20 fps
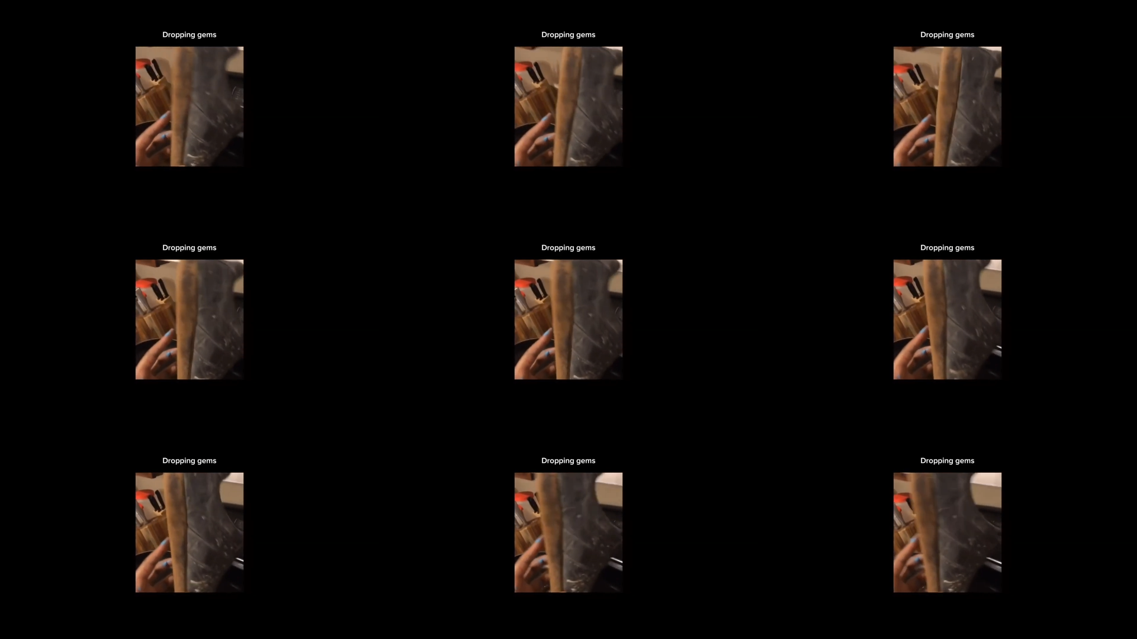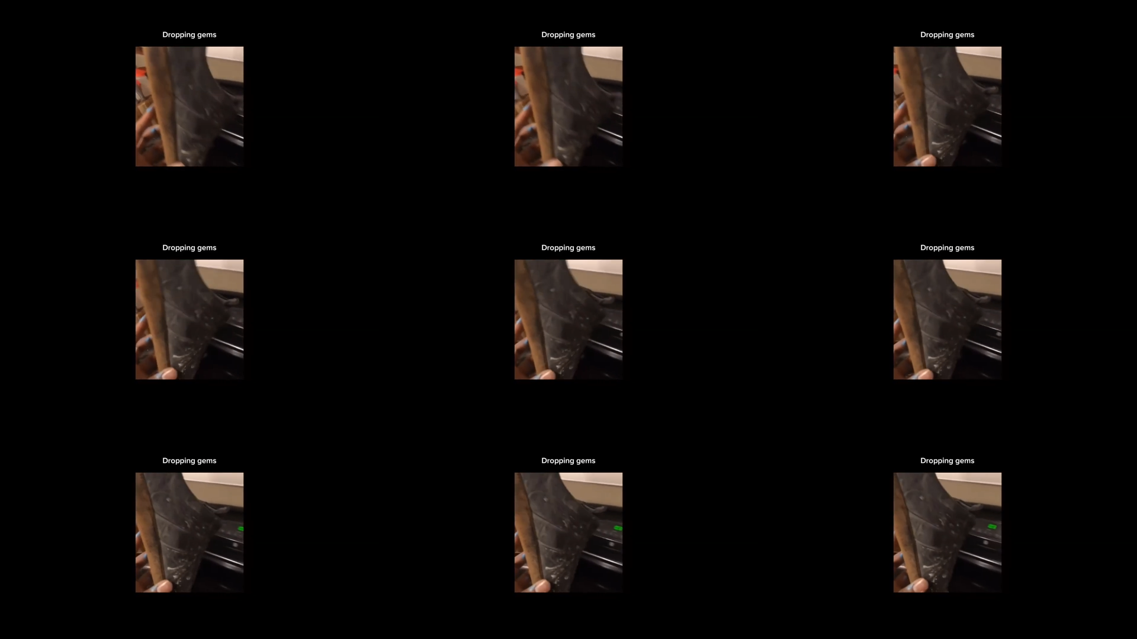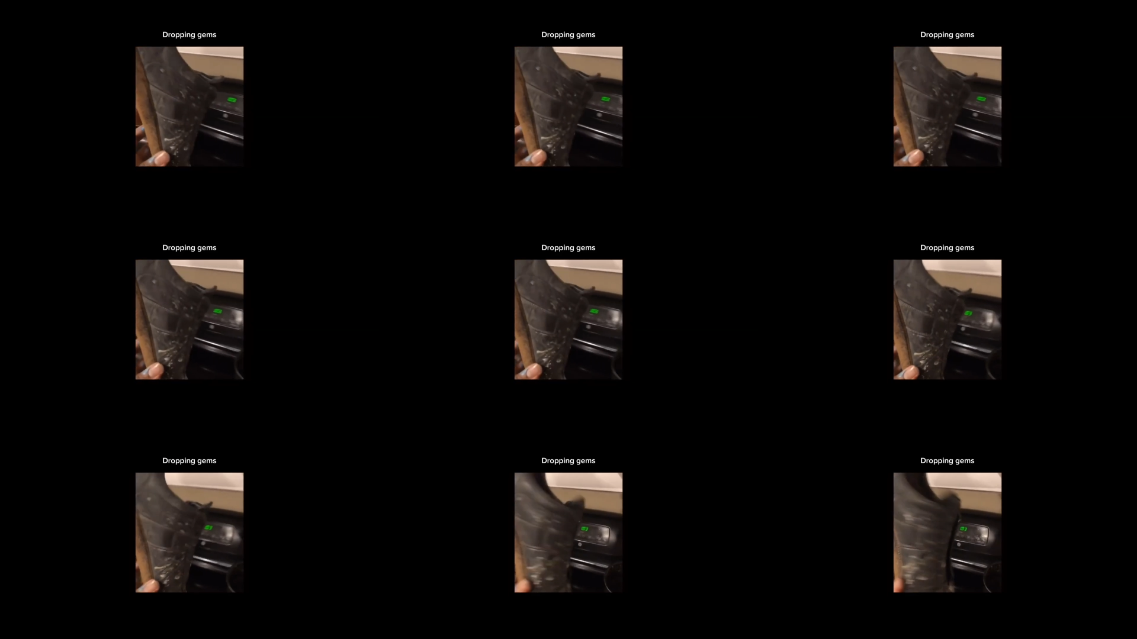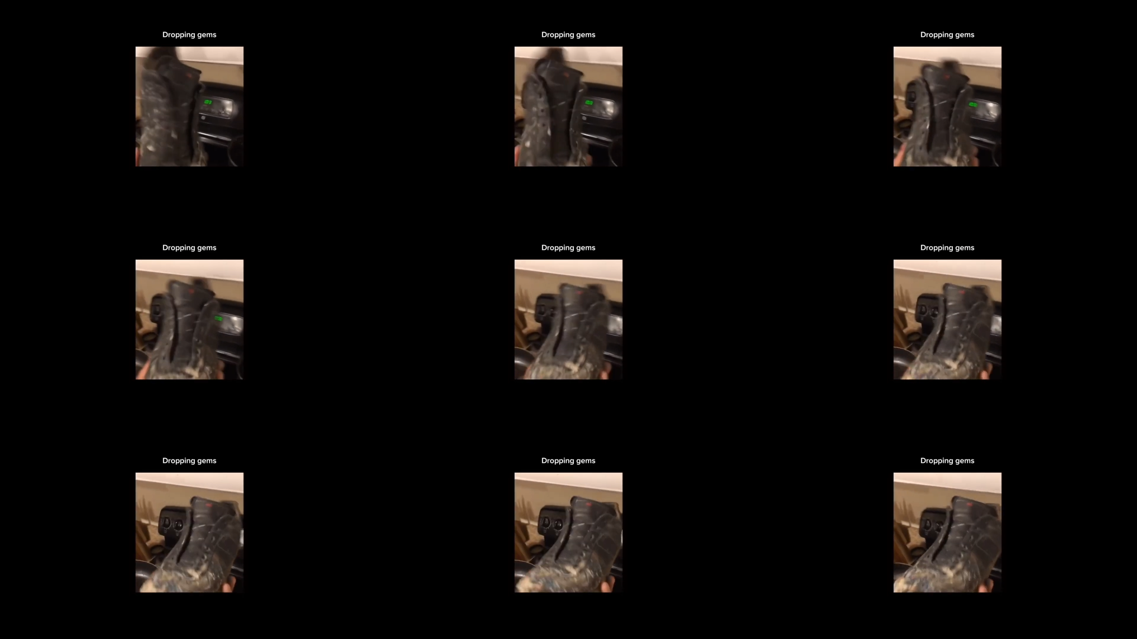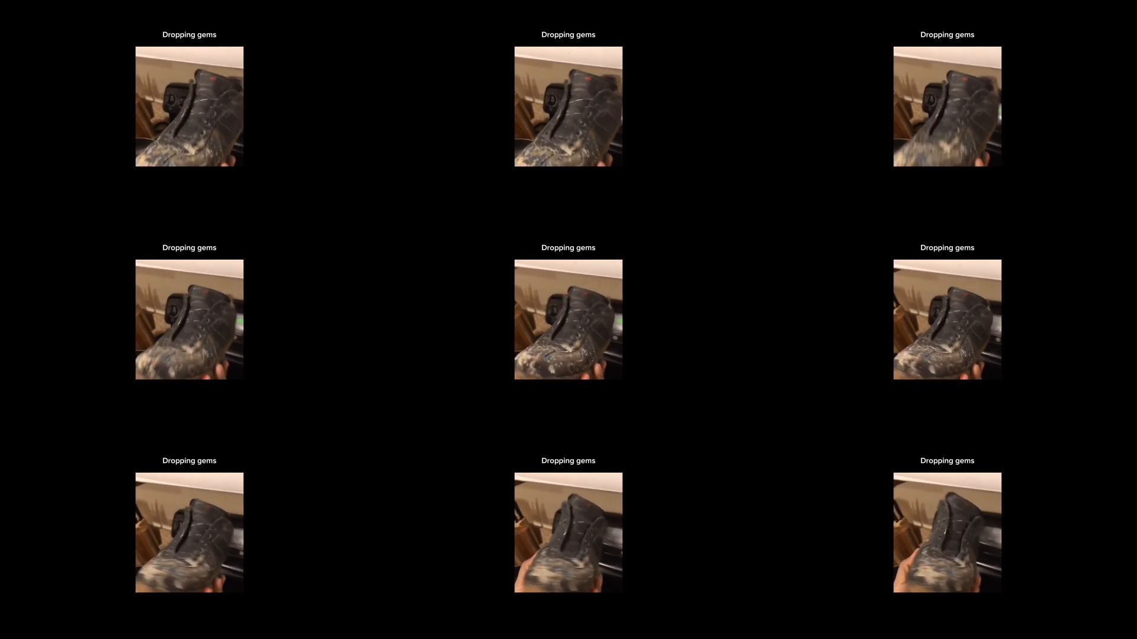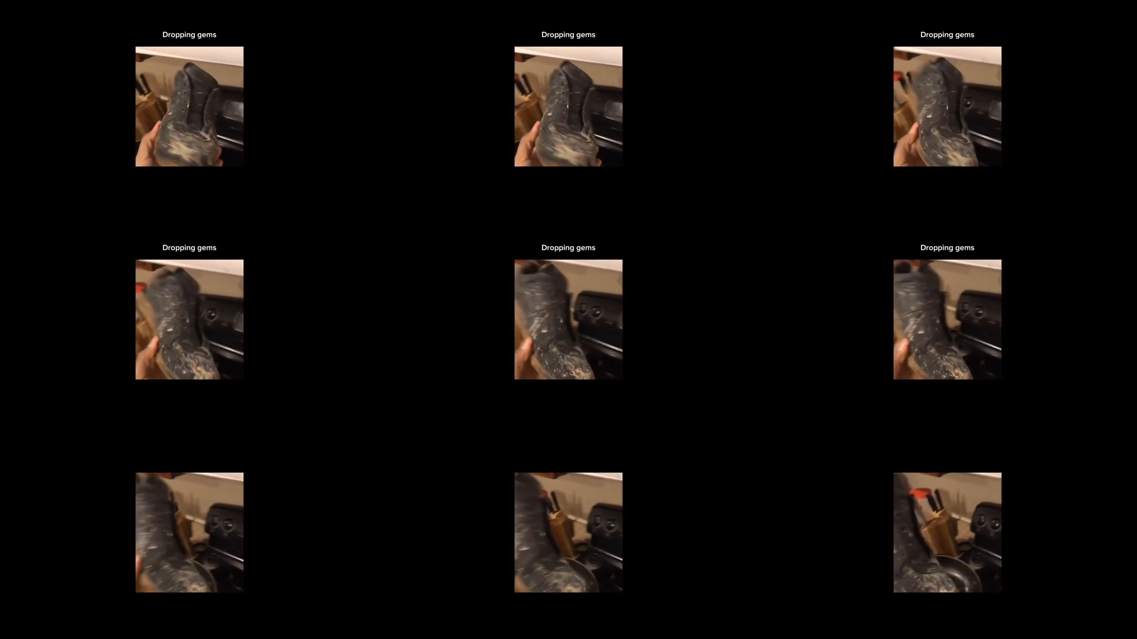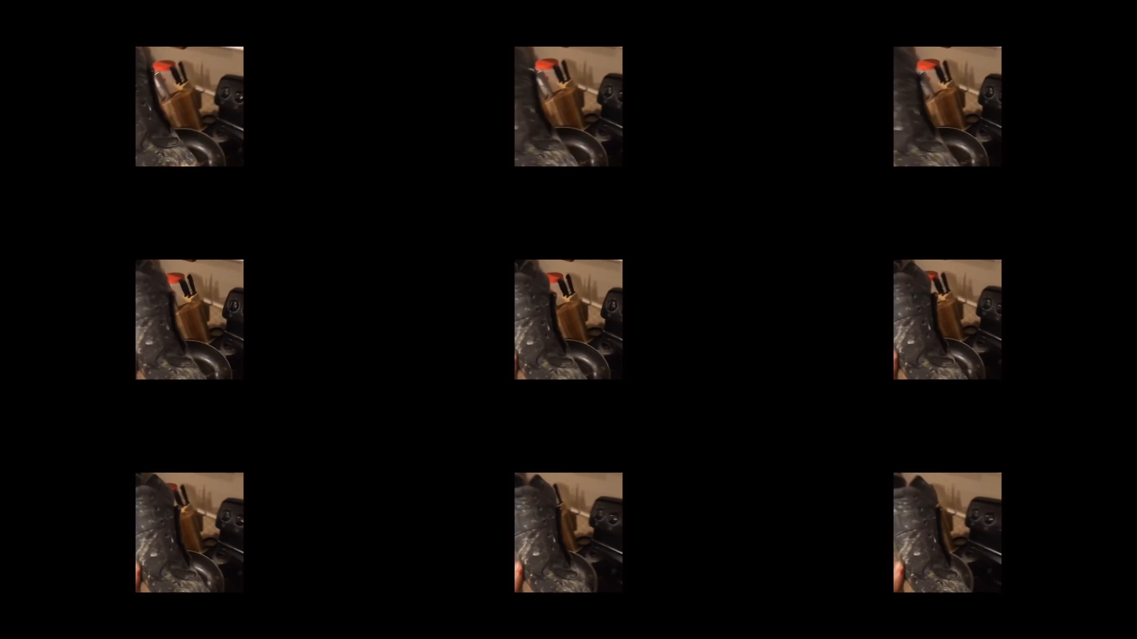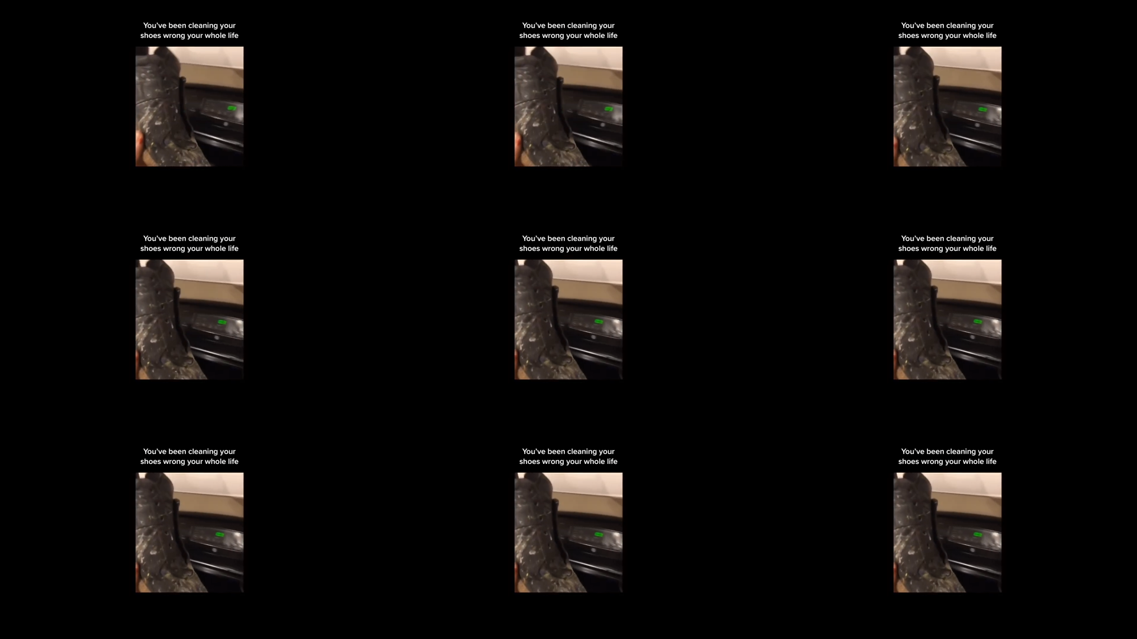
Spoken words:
Nobody's mouth can be seen.